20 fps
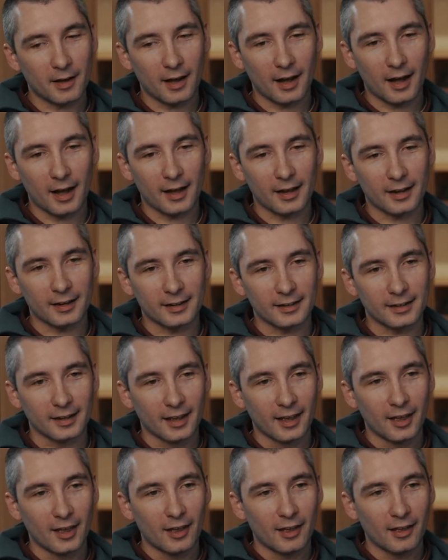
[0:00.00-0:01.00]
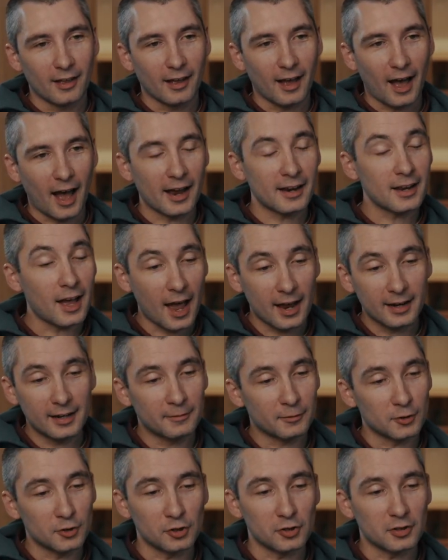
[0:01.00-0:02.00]
And I
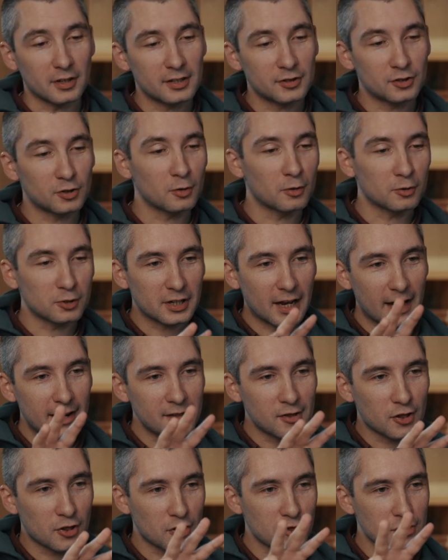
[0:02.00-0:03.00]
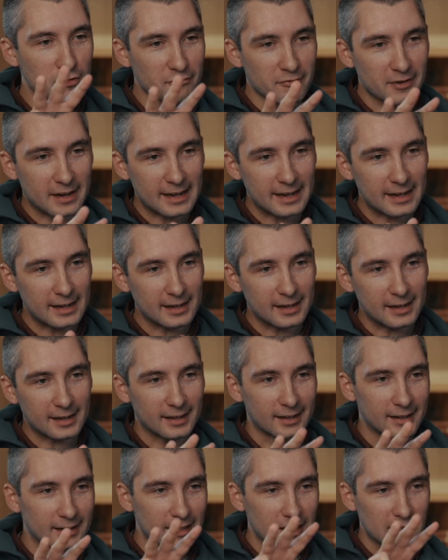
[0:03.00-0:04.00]
never knew this. So there's kind of 3
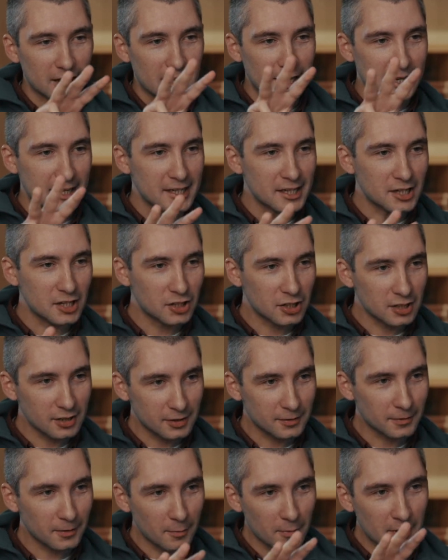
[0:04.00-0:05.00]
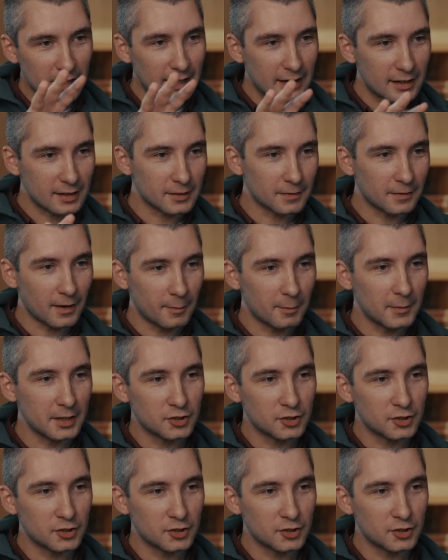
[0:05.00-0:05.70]
lineages from the Guinness family.